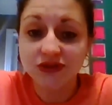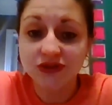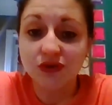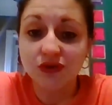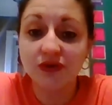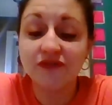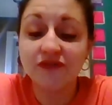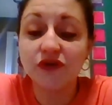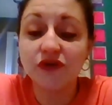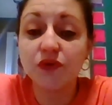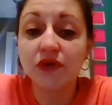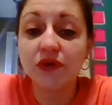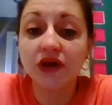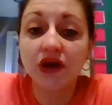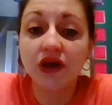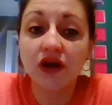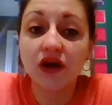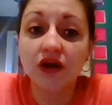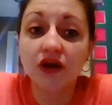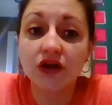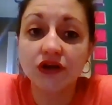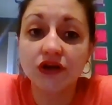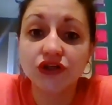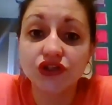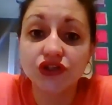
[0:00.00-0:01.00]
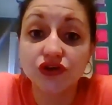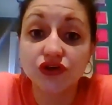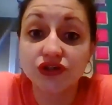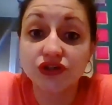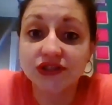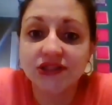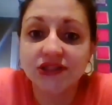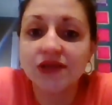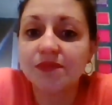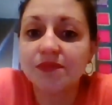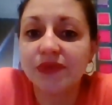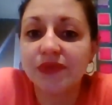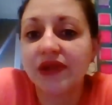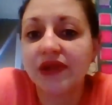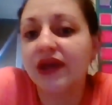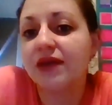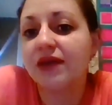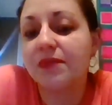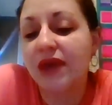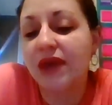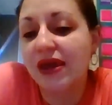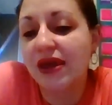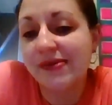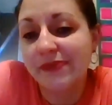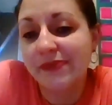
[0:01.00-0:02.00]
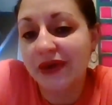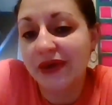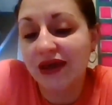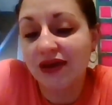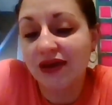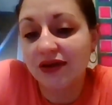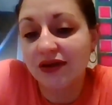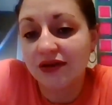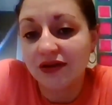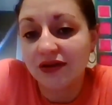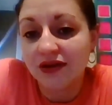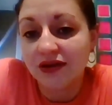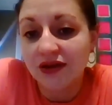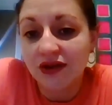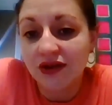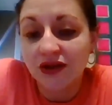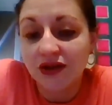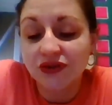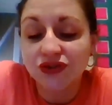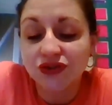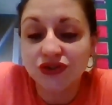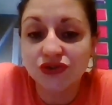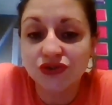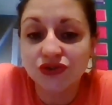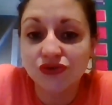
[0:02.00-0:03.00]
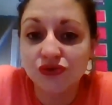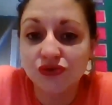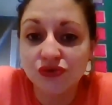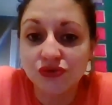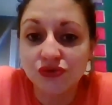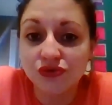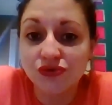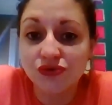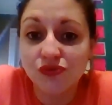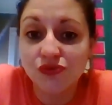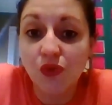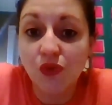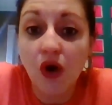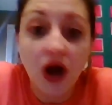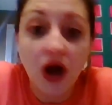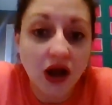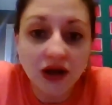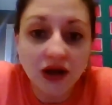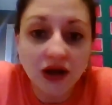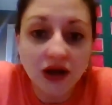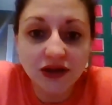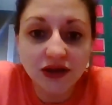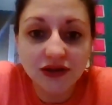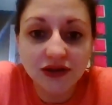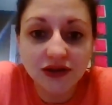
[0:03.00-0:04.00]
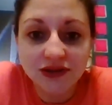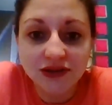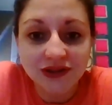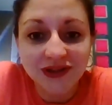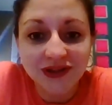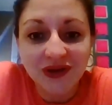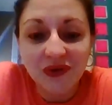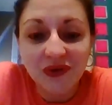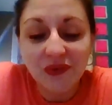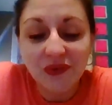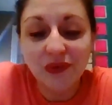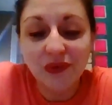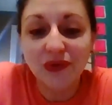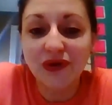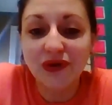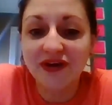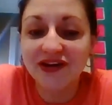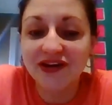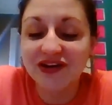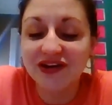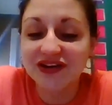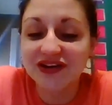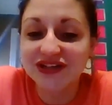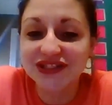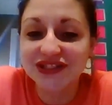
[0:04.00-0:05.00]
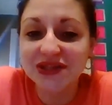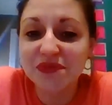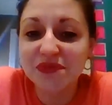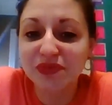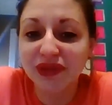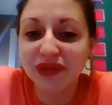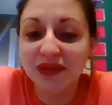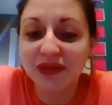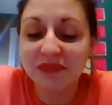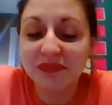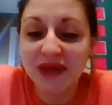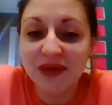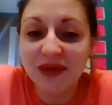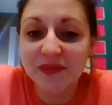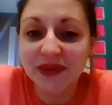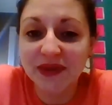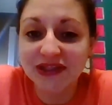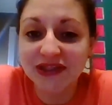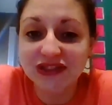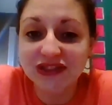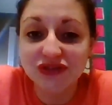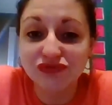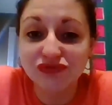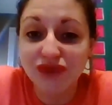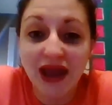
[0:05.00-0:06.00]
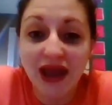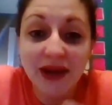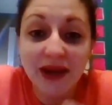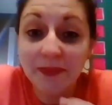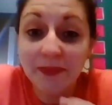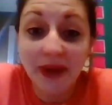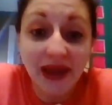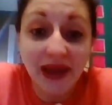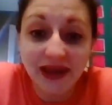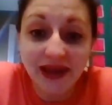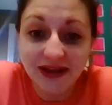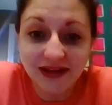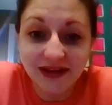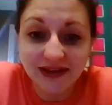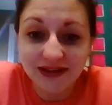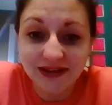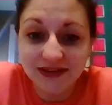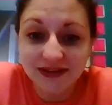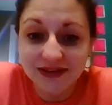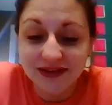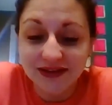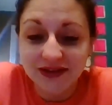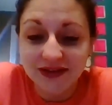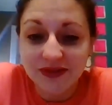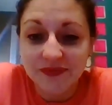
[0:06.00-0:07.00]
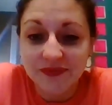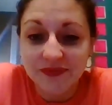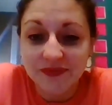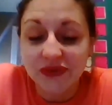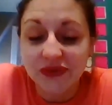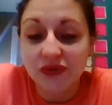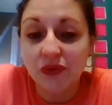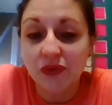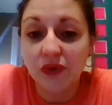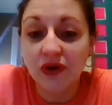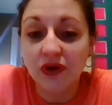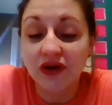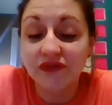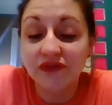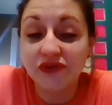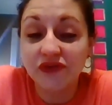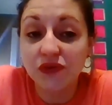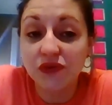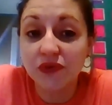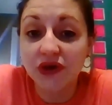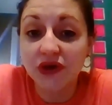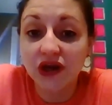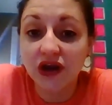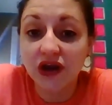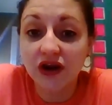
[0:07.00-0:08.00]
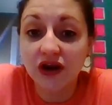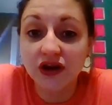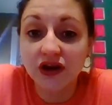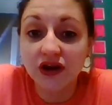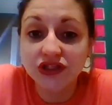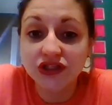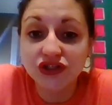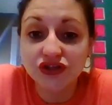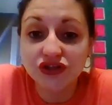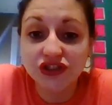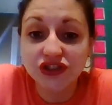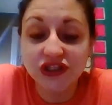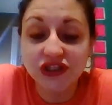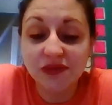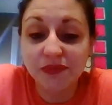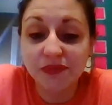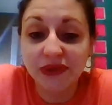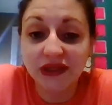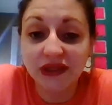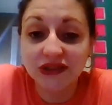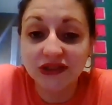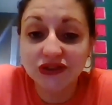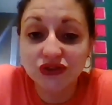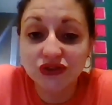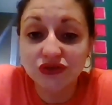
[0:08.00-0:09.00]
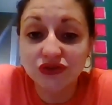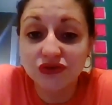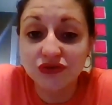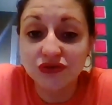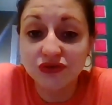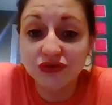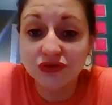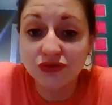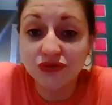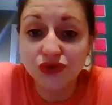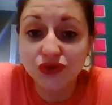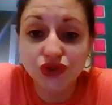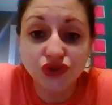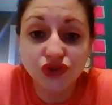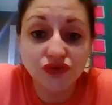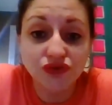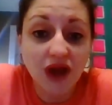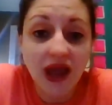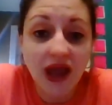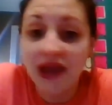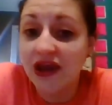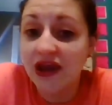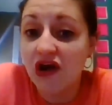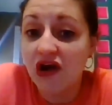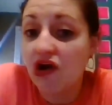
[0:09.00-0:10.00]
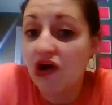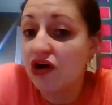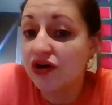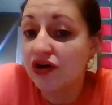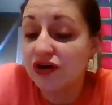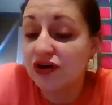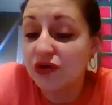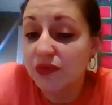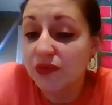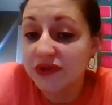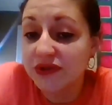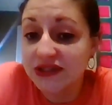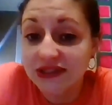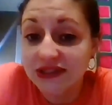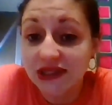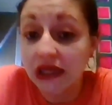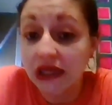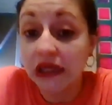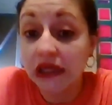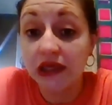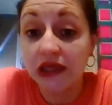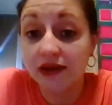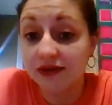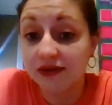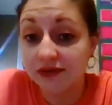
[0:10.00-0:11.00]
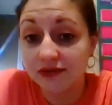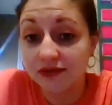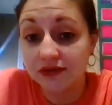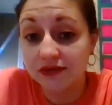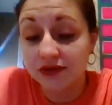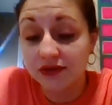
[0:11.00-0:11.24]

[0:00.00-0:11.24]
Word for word: So if you encourage your sibling maybe to walk, or your sibling maybe to ride a bike, or if you encourage your sibling to try harder with studying,